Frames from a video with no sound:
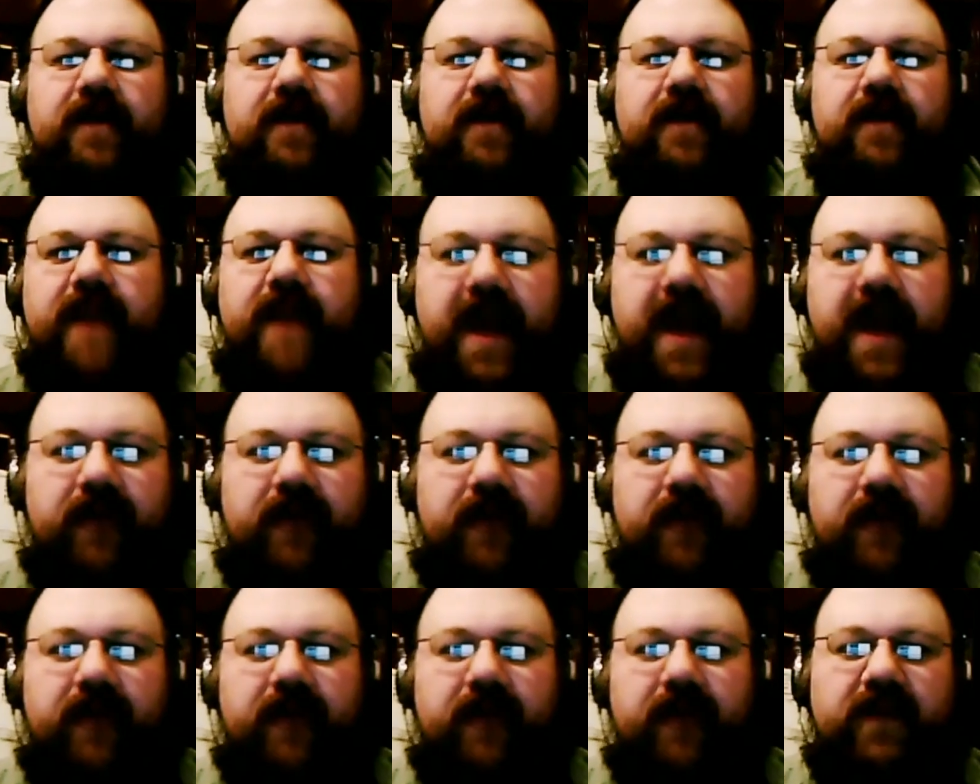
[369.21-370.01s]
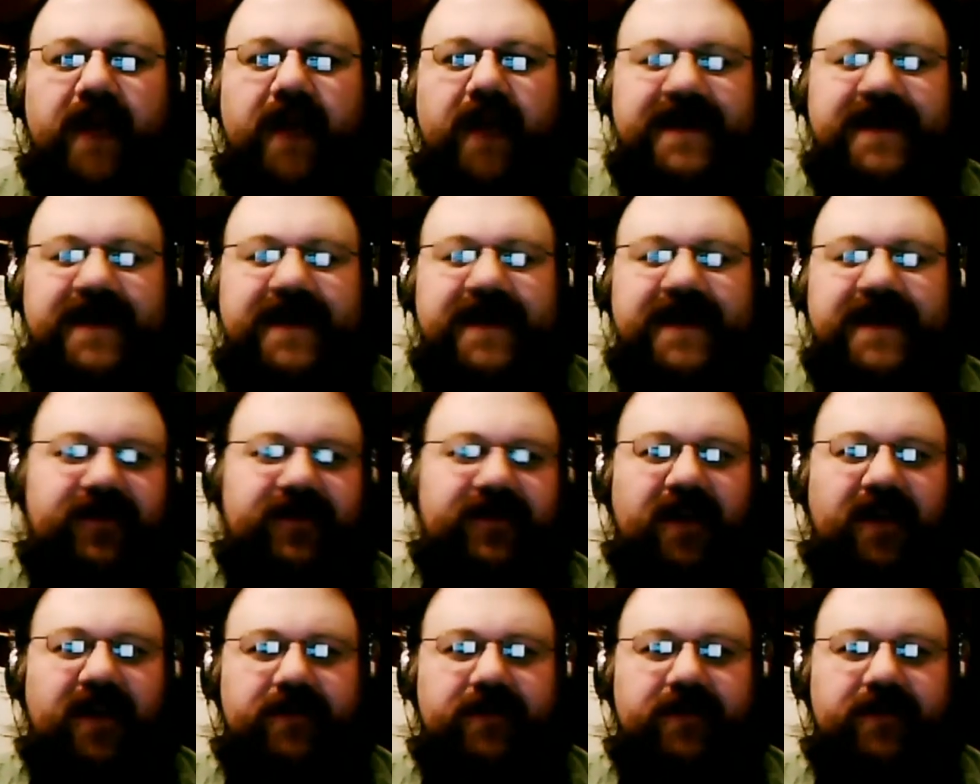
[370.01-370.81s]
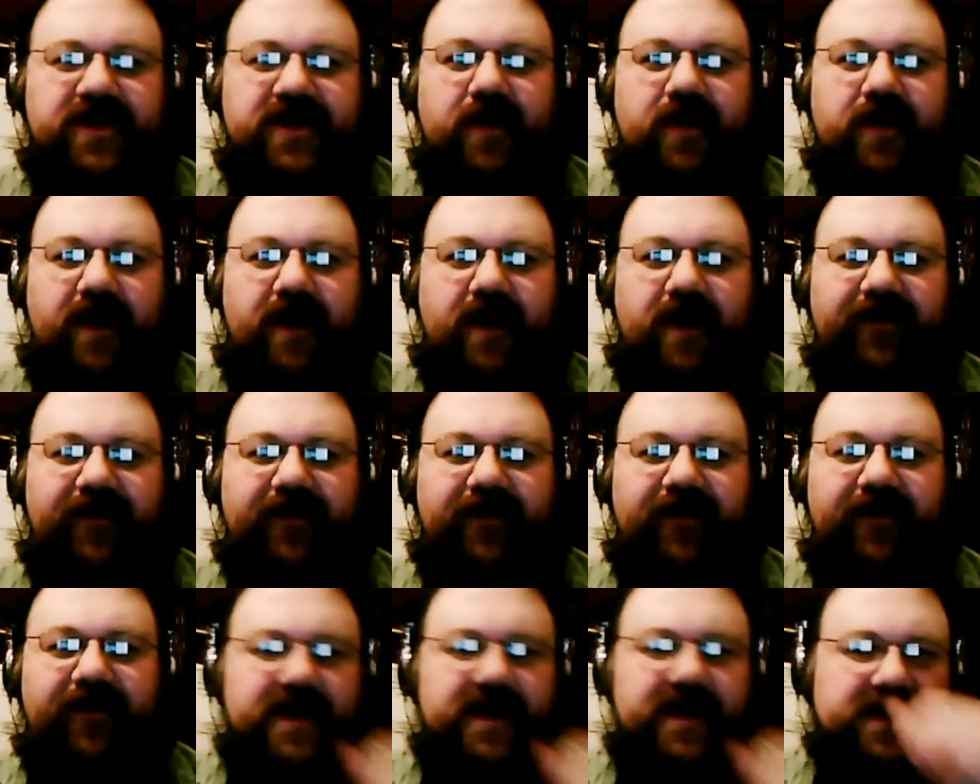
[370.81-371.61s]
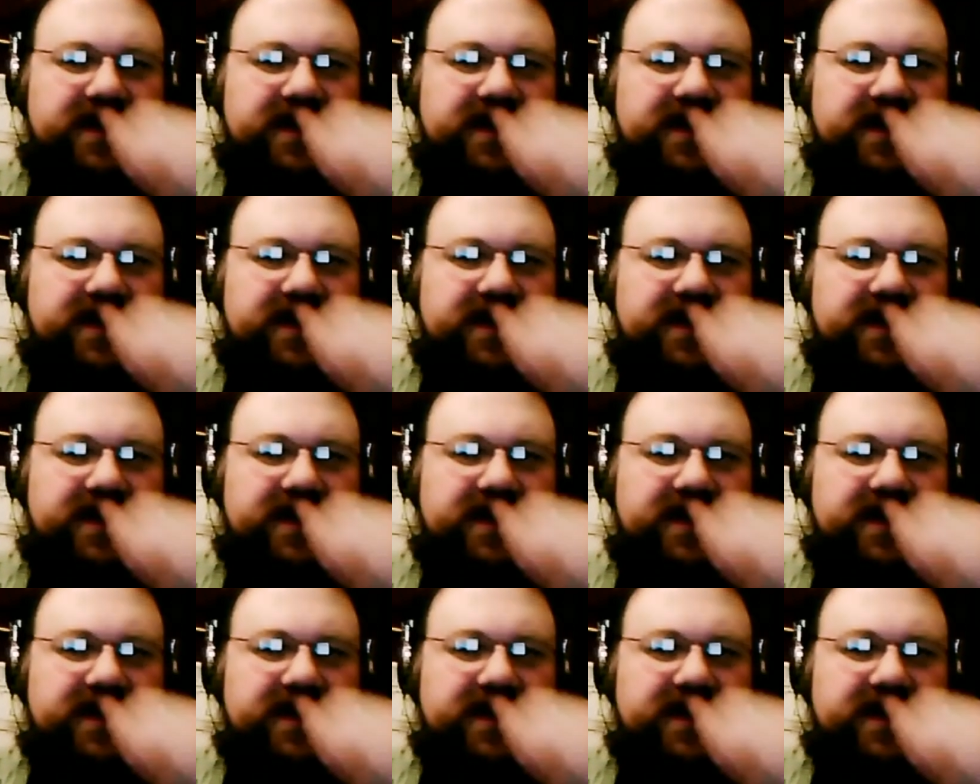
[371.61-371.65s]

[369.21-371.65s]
hey, we'd like to develop a show off of this.